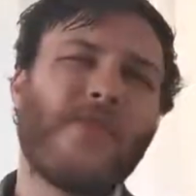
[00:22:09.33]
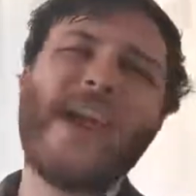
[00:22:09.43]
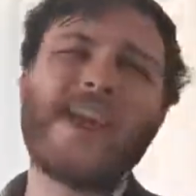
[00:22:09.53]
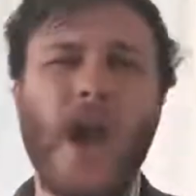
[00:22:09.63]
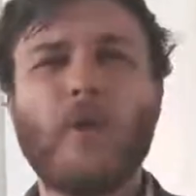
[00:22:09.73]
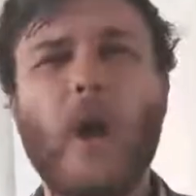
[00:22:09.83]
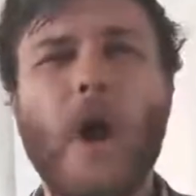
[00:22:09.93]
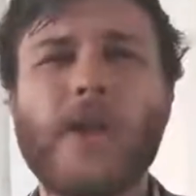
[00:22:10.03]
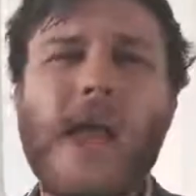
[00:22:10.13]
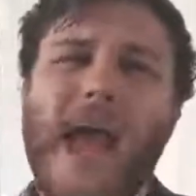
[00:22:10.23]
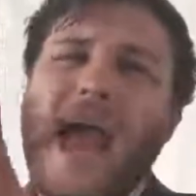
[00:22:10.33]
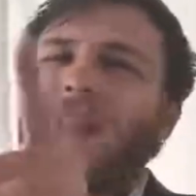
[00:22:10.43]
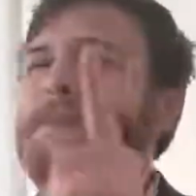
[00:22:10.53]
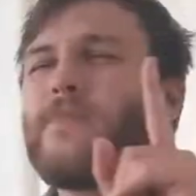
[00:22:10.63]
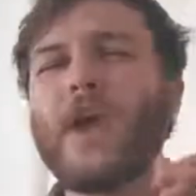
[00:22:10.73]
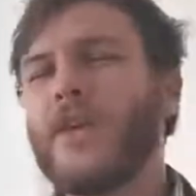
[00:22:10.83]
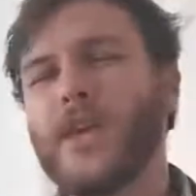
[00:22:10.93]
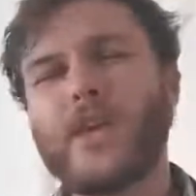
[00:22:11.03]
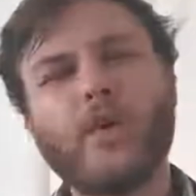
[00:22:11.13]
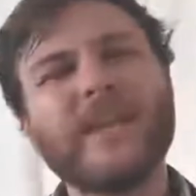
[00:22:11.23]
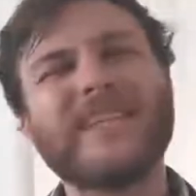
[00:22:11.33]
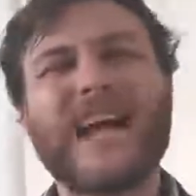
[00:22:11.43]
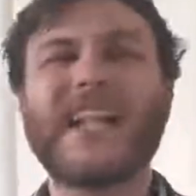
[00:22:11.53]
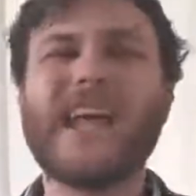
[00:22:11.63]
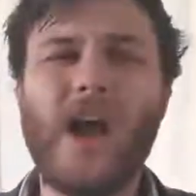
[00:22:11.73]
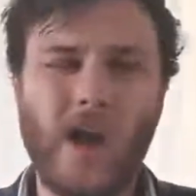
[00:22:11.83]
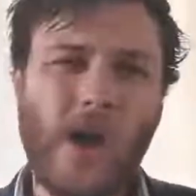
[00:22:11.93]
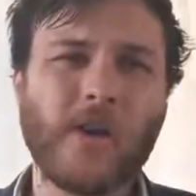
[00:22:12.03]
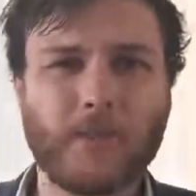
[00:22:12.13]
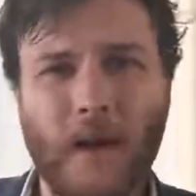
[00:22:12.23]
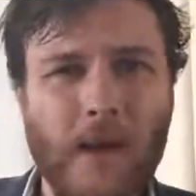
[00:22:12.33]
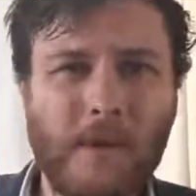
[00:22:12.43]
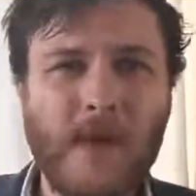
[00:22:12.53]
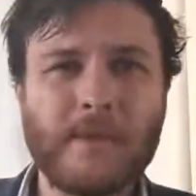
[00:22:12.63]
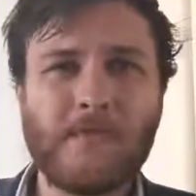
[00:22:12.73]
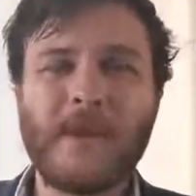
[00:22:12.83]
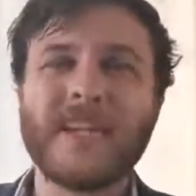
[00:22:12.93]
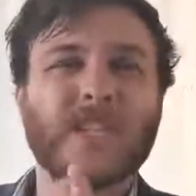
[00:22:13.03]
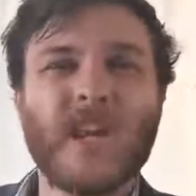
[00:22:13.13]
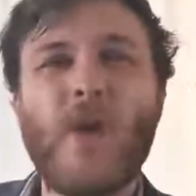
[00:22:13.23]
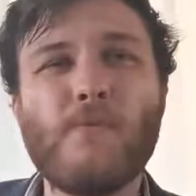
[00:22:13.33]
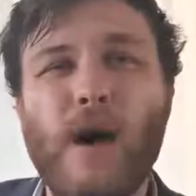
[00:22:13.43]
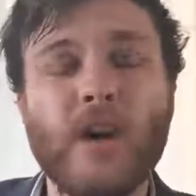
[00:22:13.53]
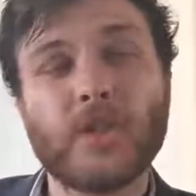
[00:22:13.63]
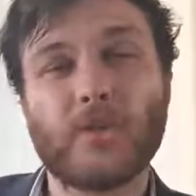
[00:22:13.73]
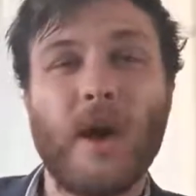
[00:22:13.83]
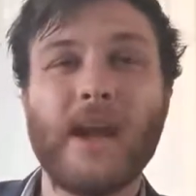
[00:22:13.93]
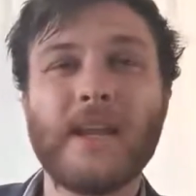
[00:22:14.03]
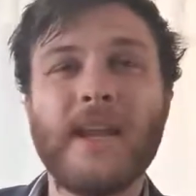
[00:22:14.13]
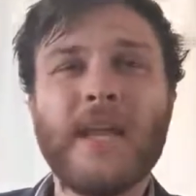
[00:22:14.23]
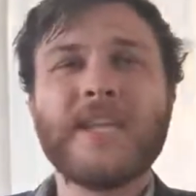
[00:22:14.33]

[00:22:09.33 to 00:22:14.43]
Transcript: They go on. And you can tell they're irked by PPP so much, right?